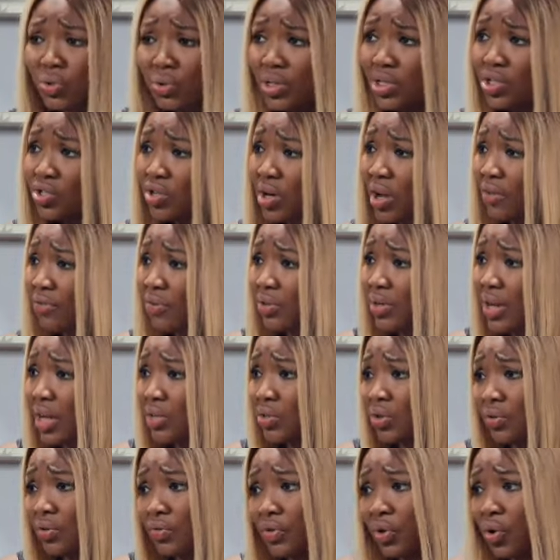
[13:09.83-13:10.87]
Chukwudi
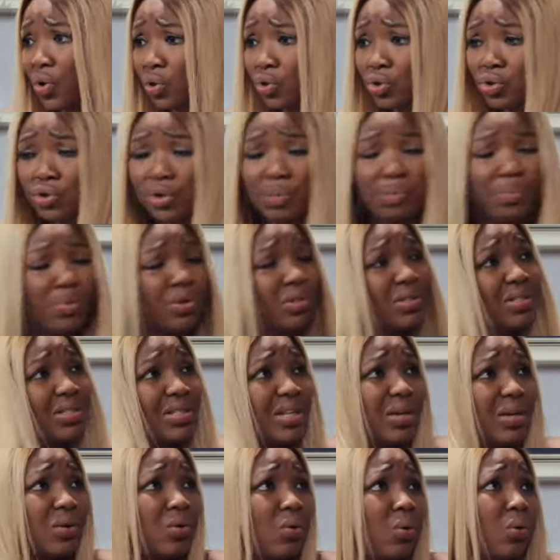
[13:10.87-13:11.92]
traveled out of the country
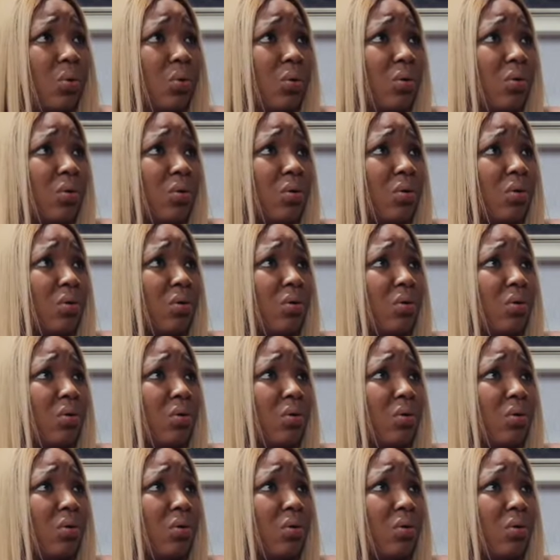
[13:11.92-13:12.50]
months ago.